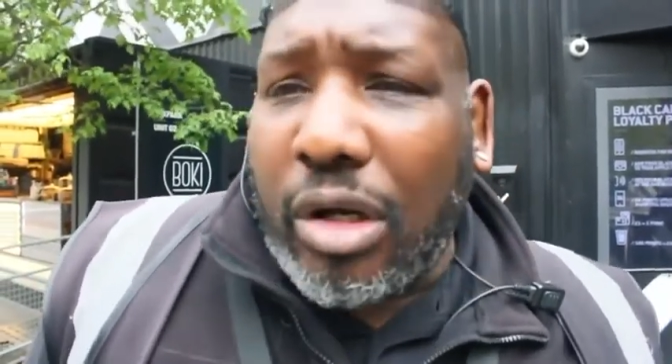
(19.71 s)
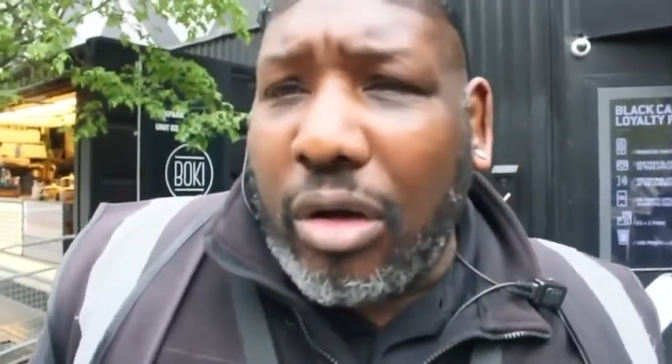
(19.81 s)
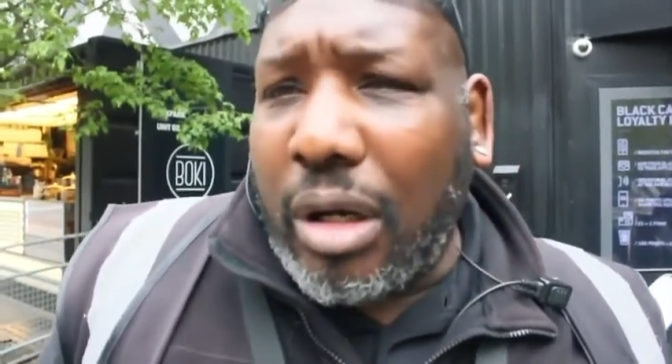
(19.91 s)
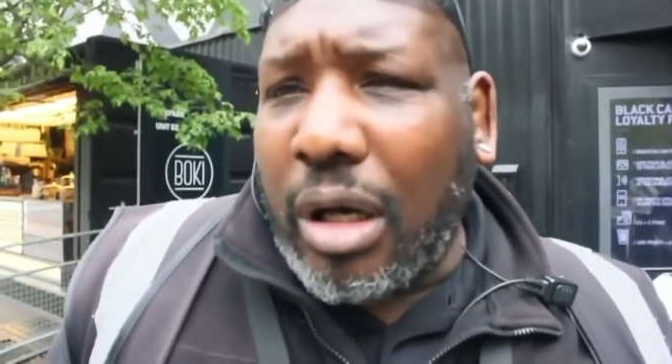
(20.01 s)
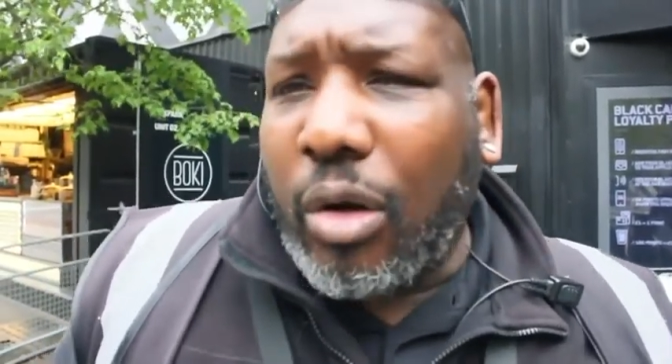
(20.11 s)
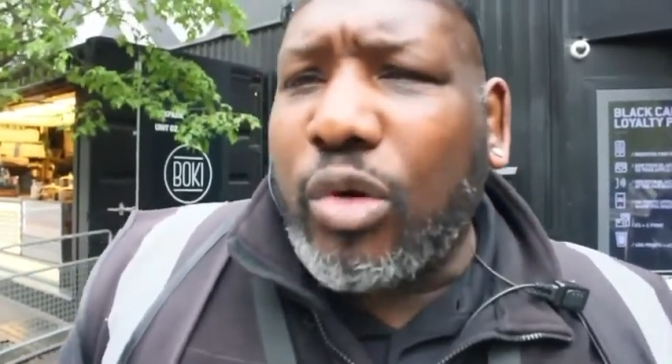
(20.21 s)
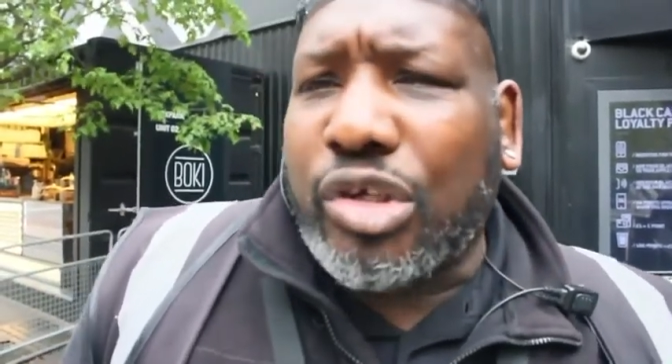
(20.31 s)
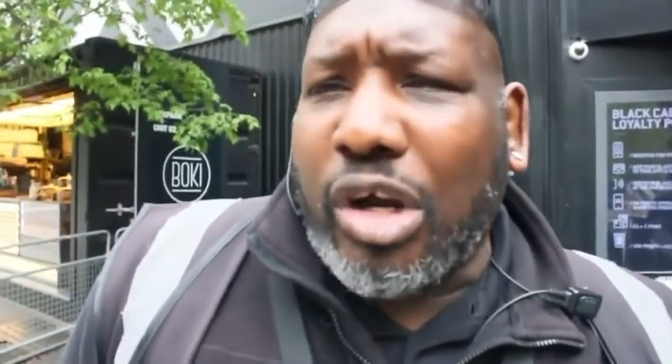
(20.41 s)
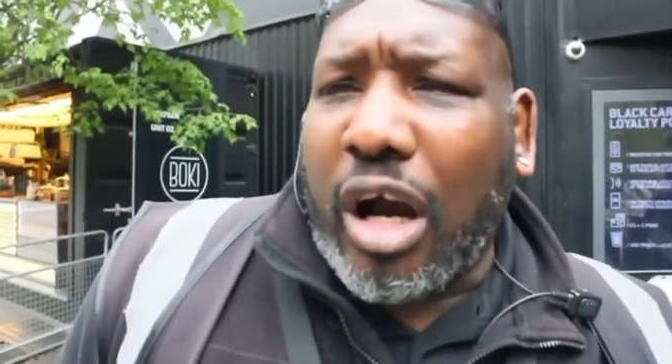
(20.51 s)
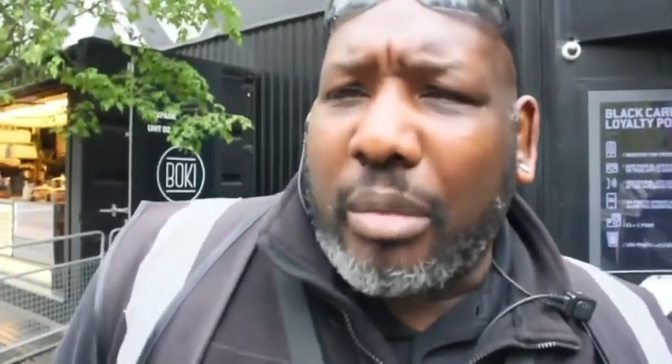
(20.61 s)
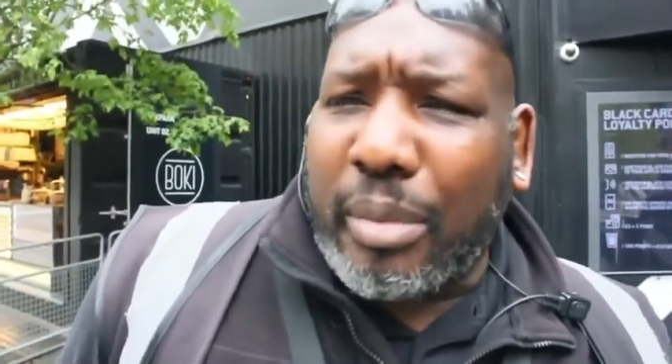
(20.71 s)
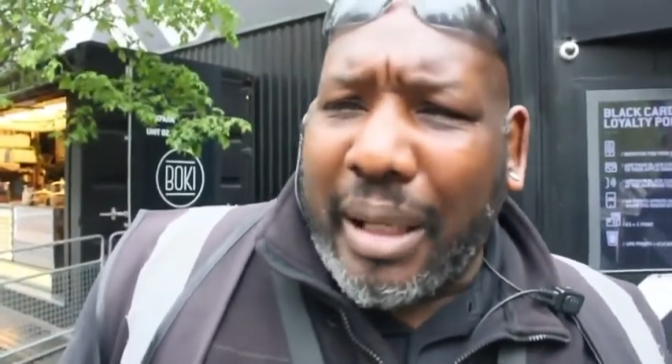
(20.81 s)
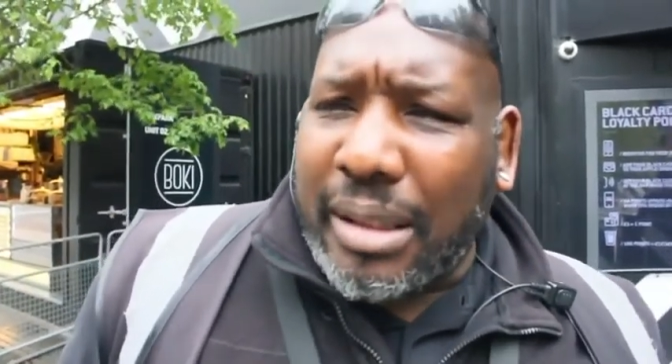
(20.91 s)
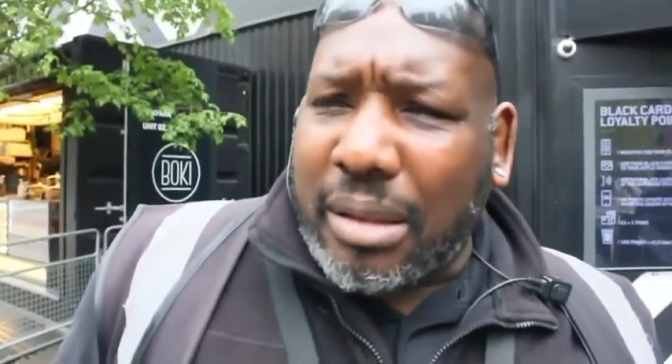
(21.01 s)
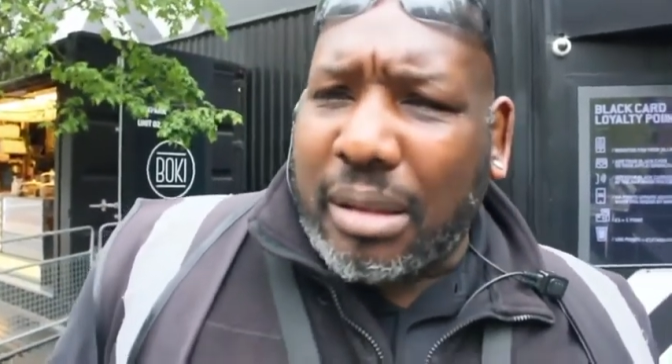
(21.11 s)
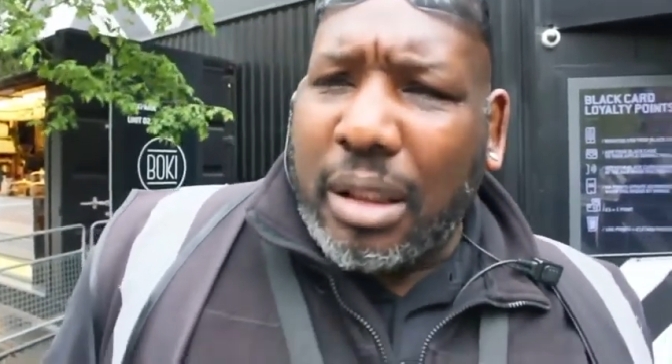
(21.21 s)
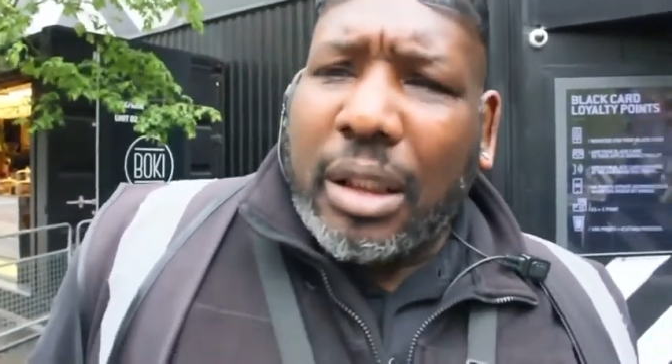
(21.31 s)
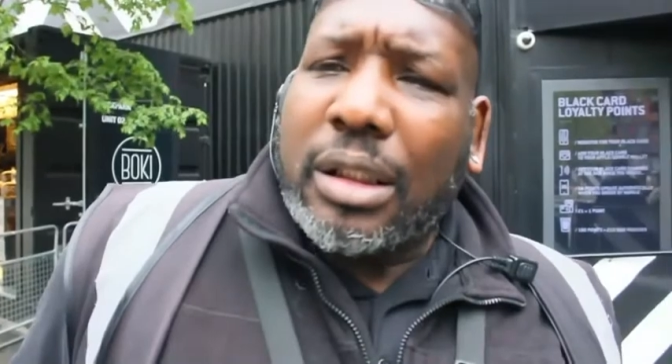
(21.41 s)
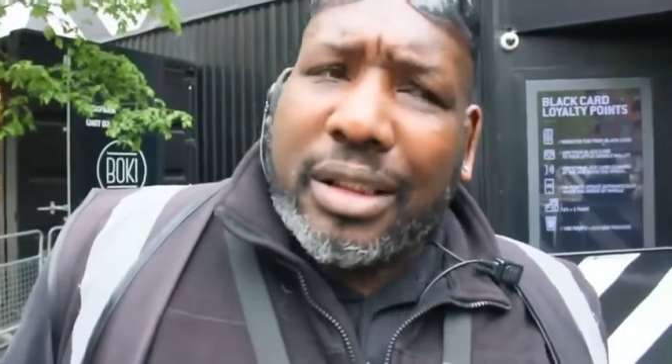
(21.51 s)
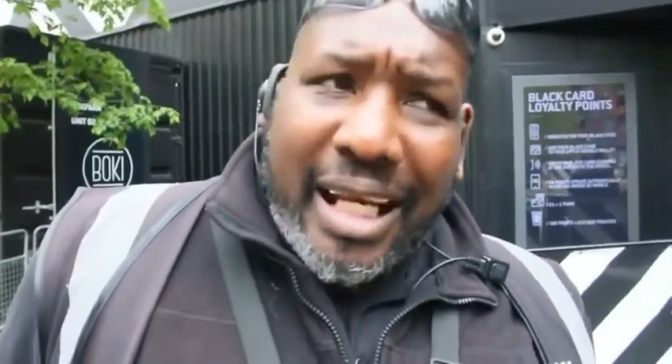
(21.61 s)
Aldershot Army Base,
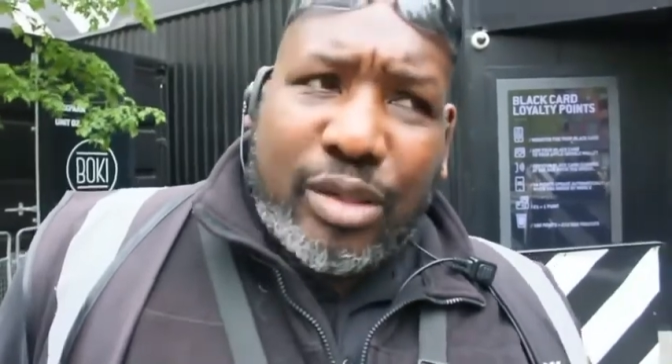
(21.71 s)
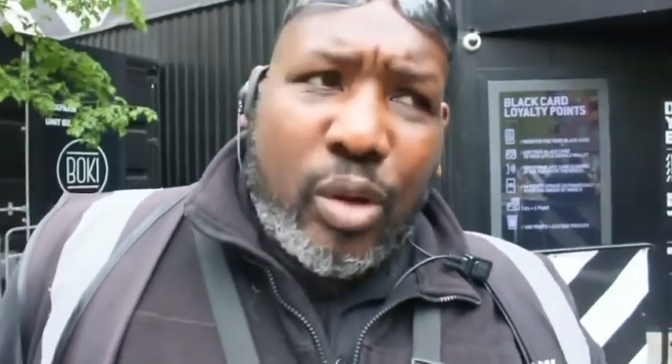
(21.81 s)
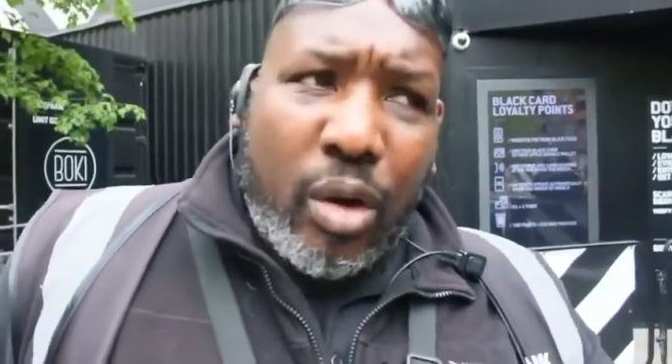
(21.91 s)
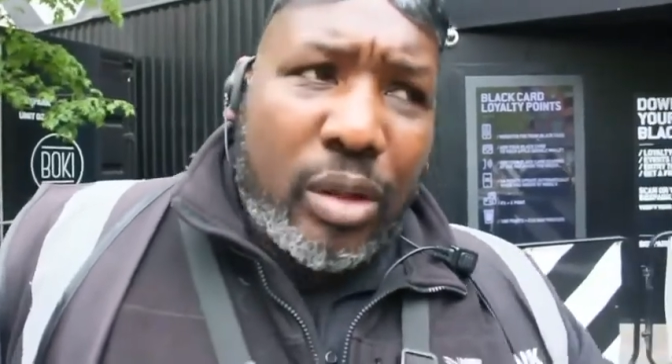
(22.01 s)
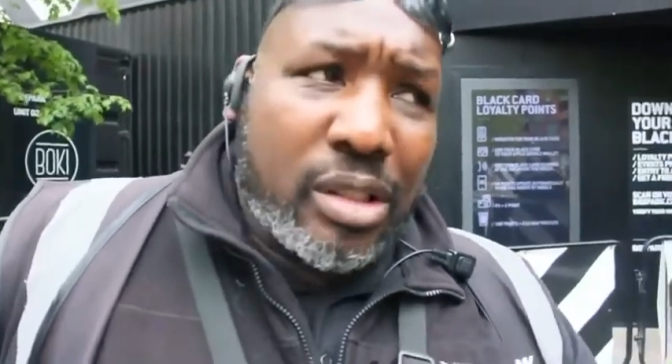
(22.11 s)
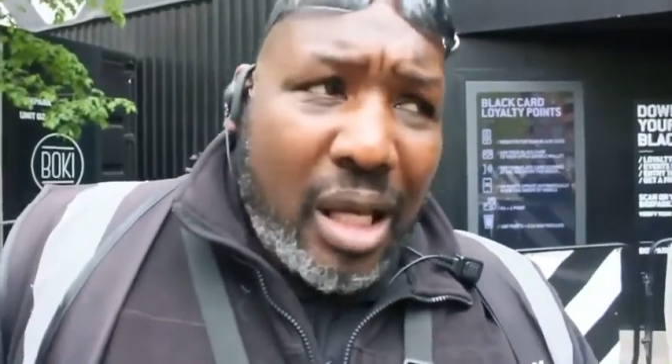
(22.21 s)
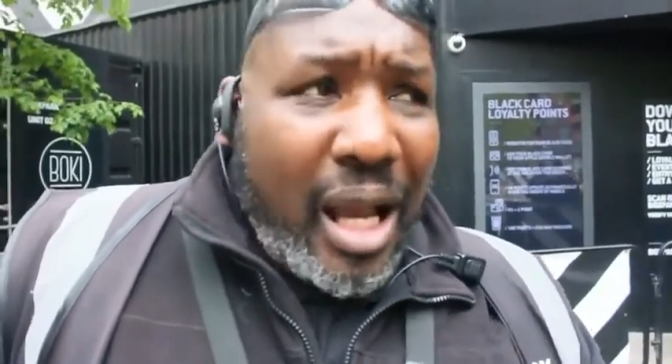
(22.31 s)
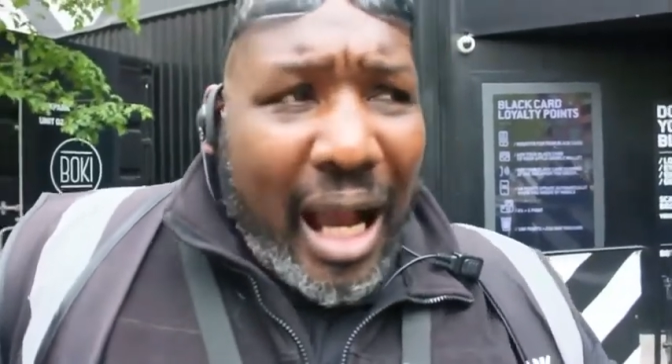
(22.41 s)
so that's where I was.